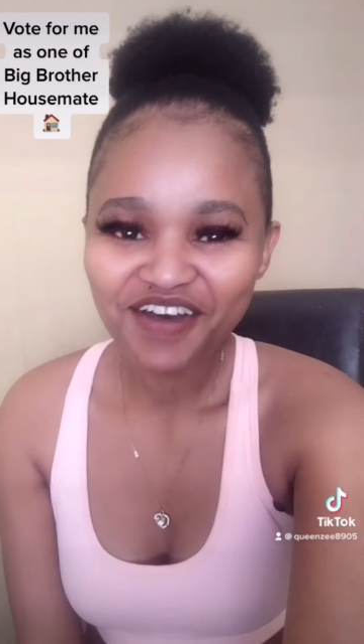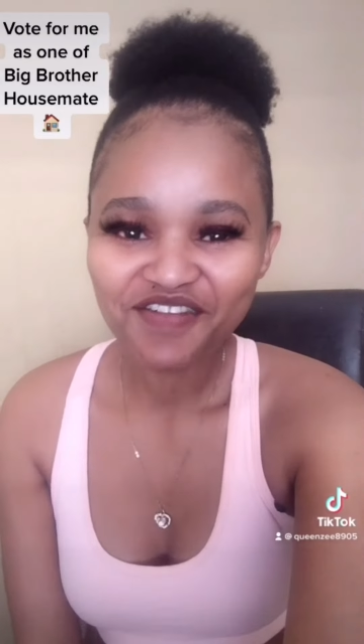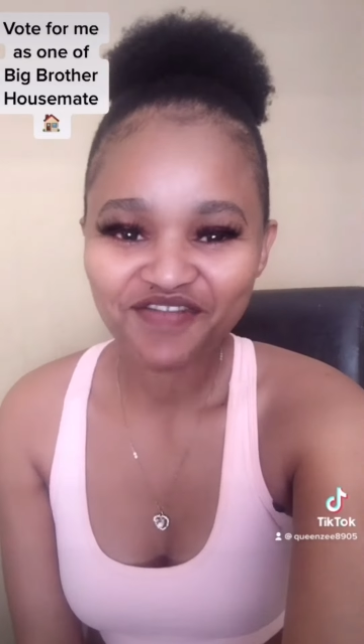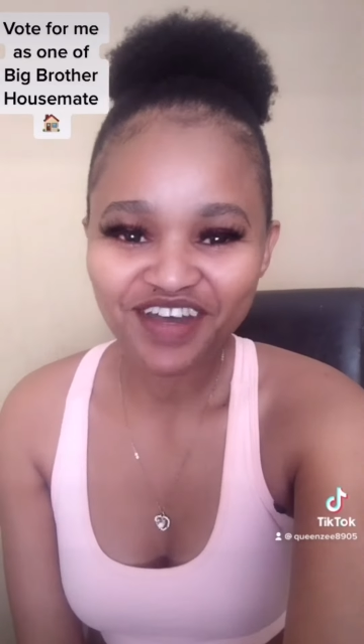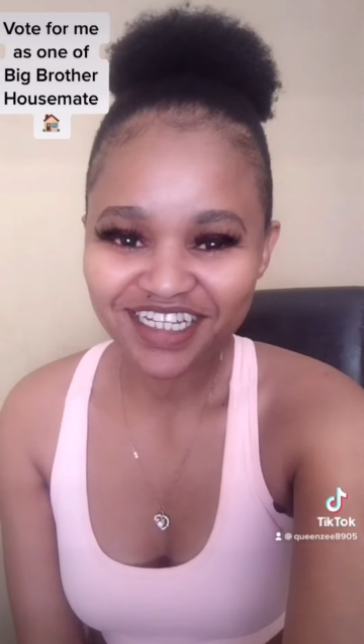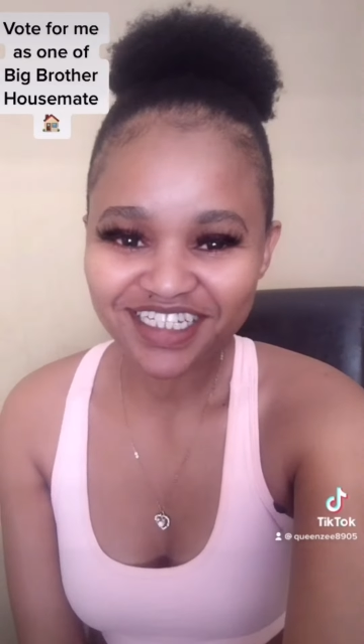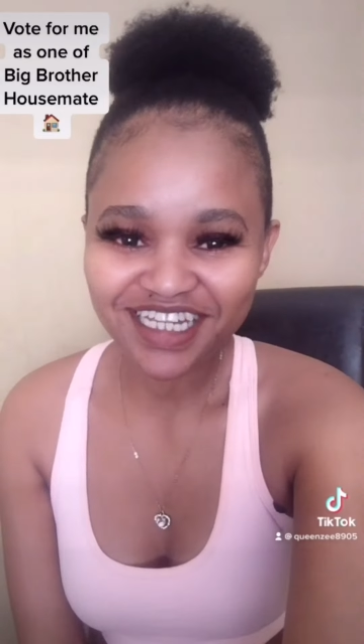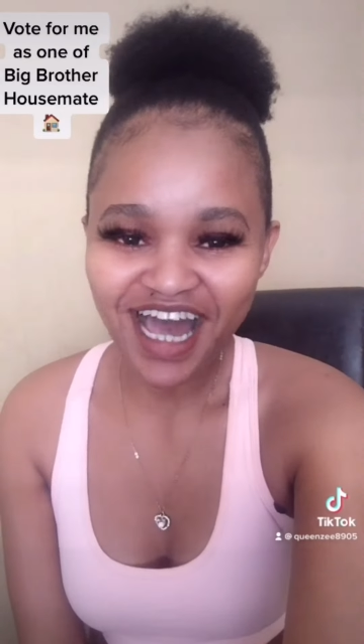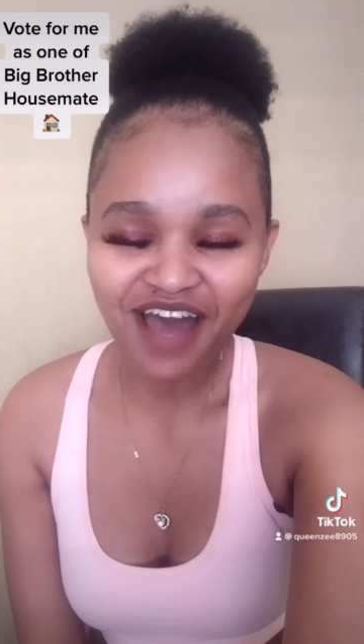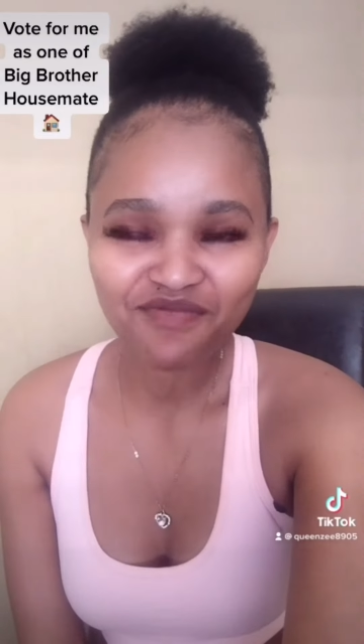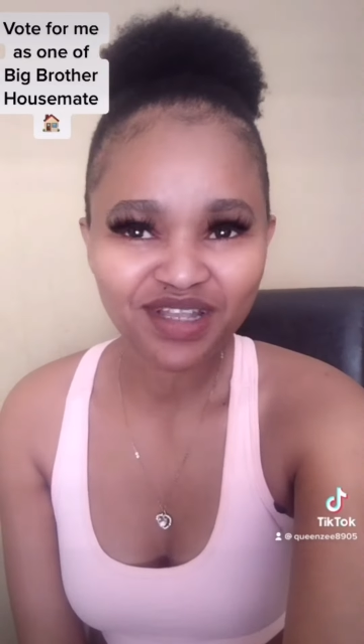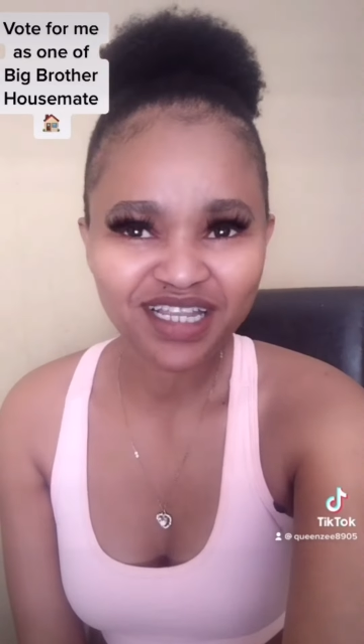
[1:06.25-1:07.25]
But
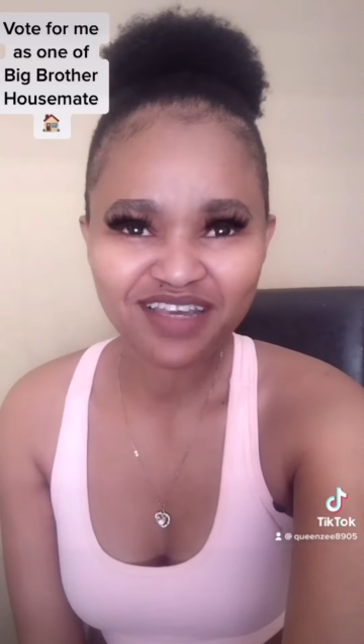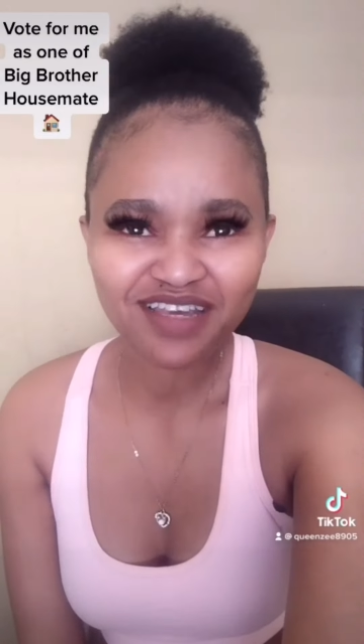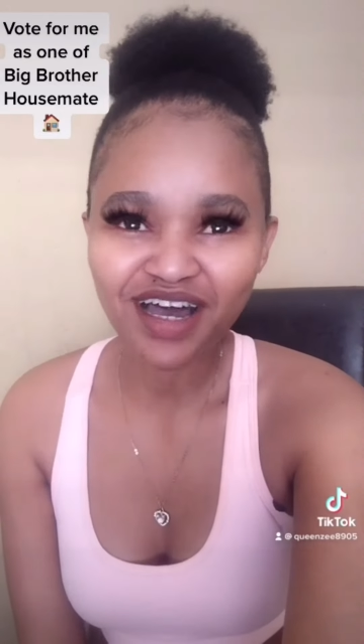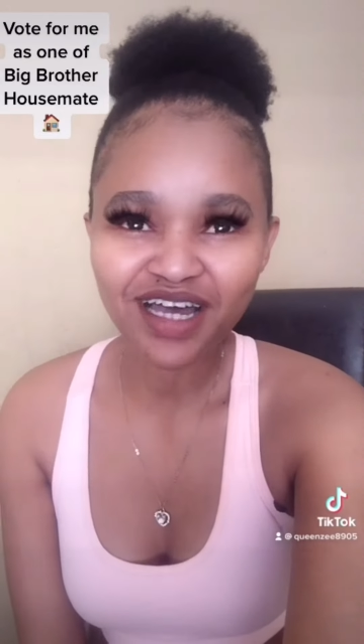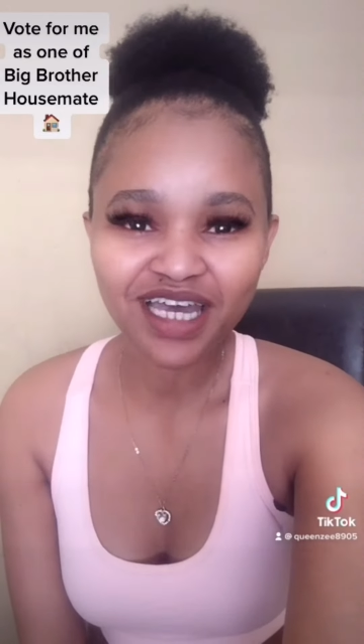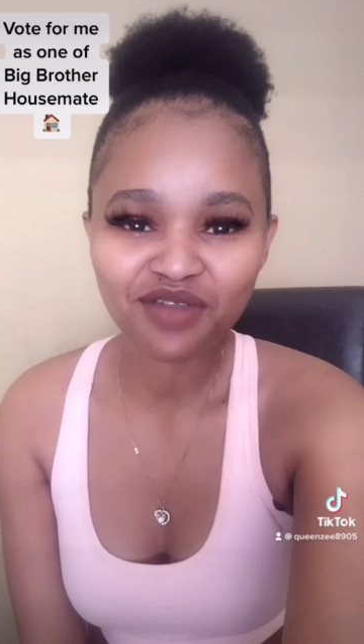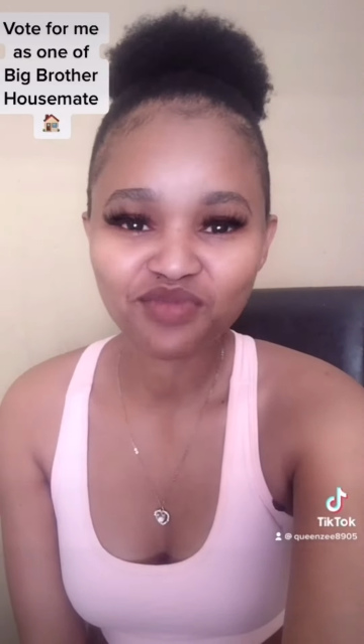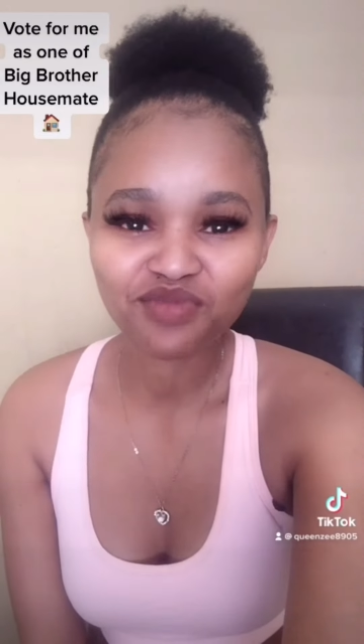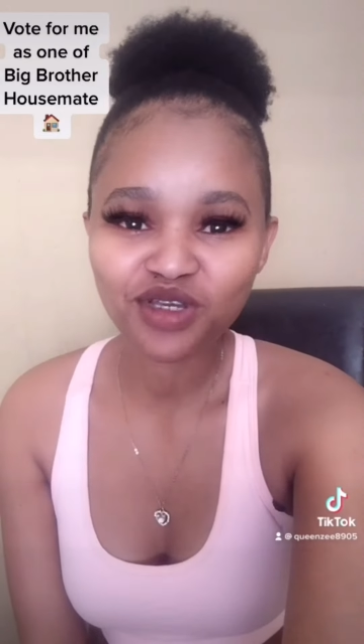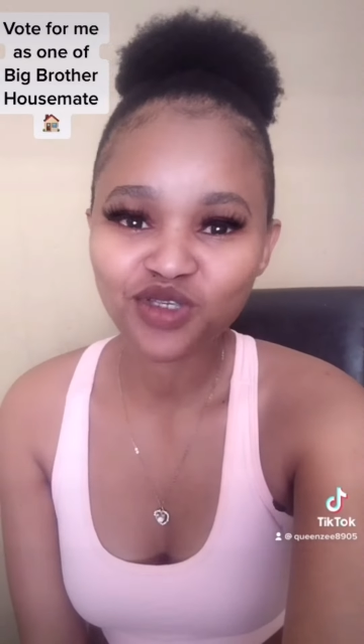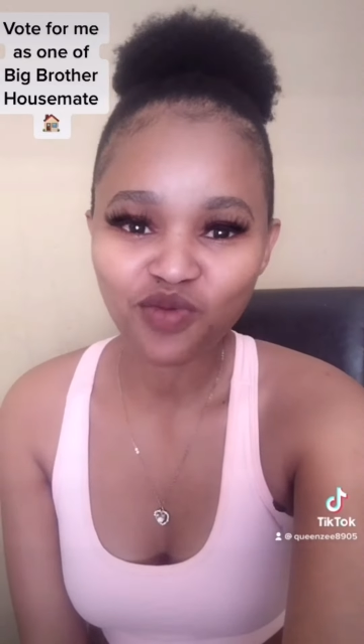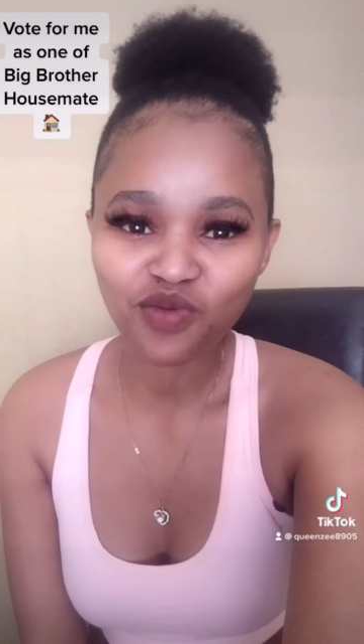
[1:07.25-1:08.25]
I believe I can bring
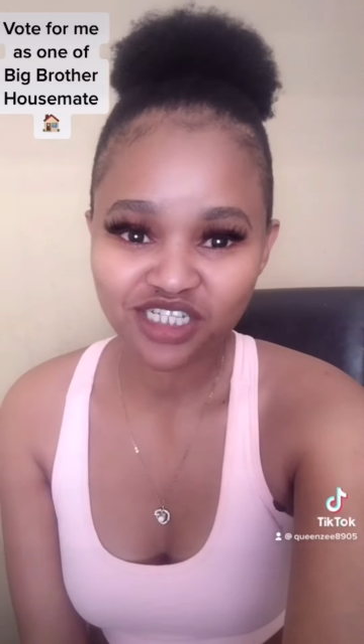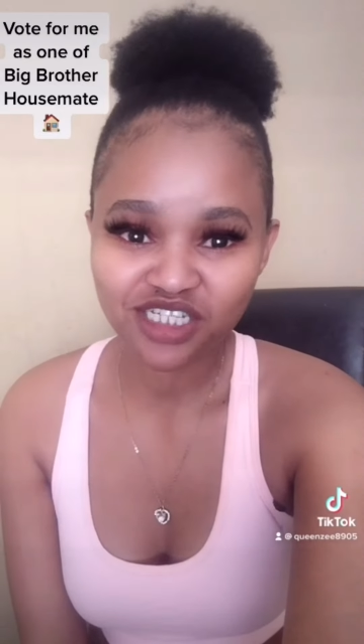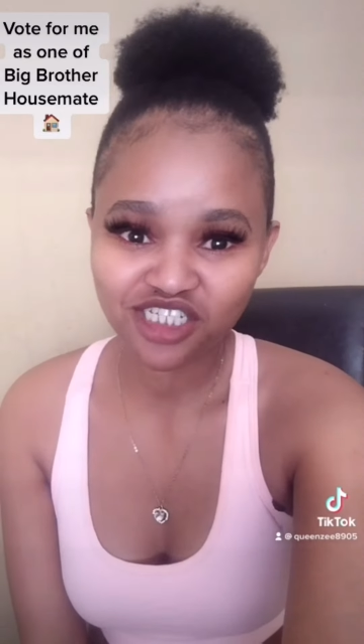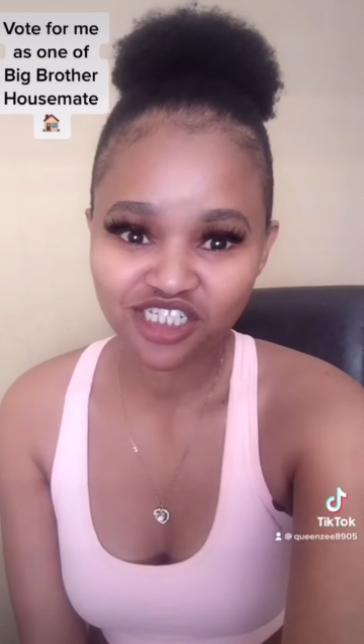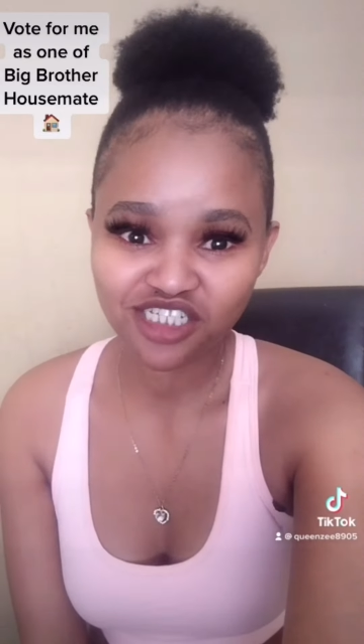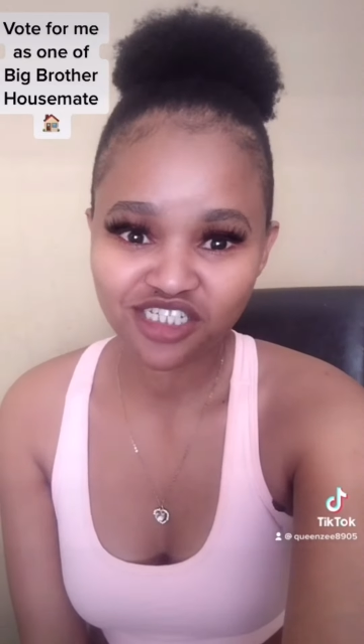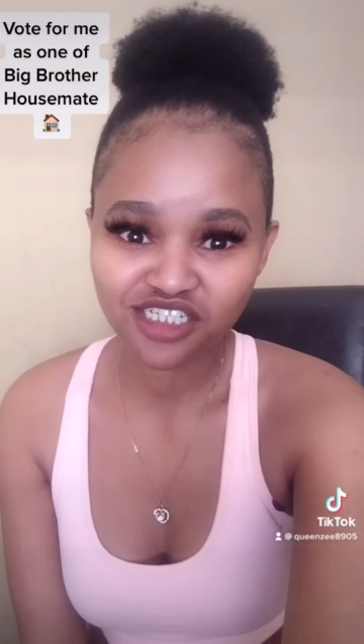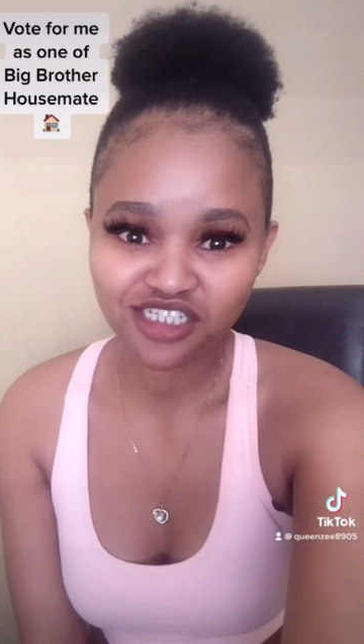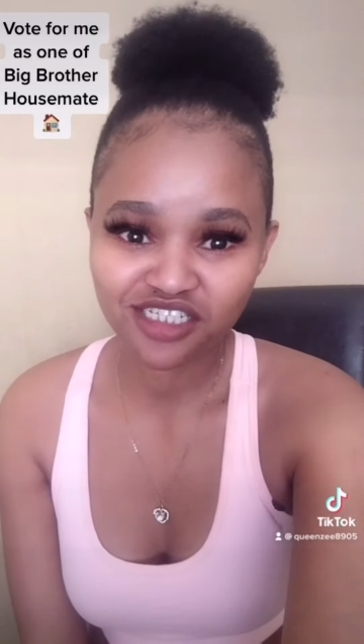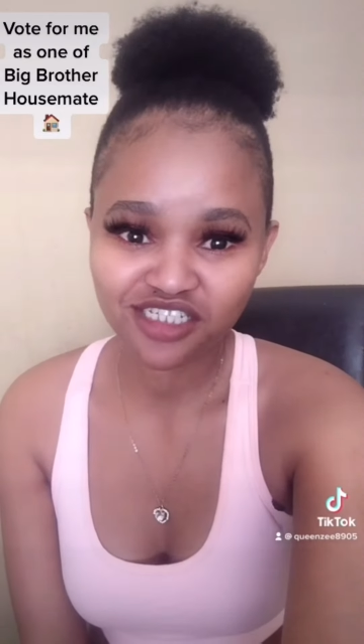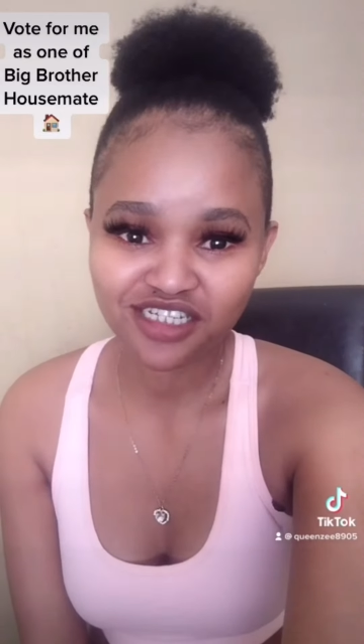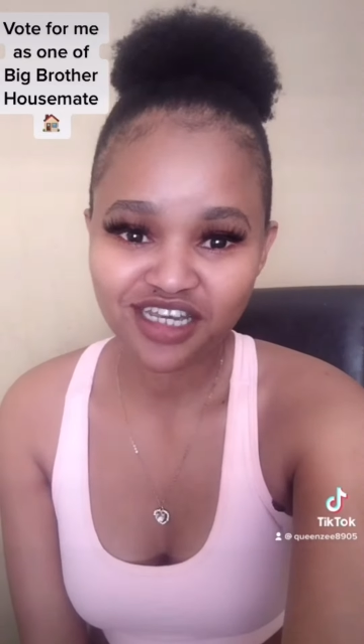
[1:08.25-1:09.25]
so
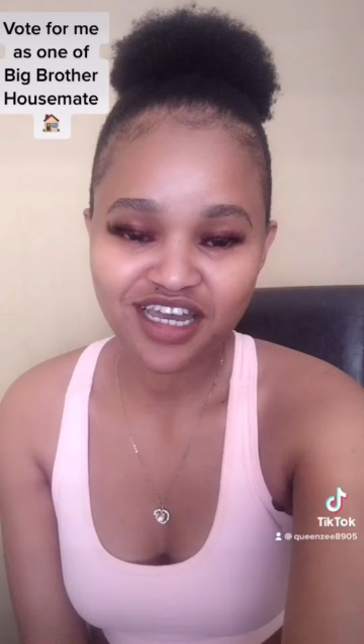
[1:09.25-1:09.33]
much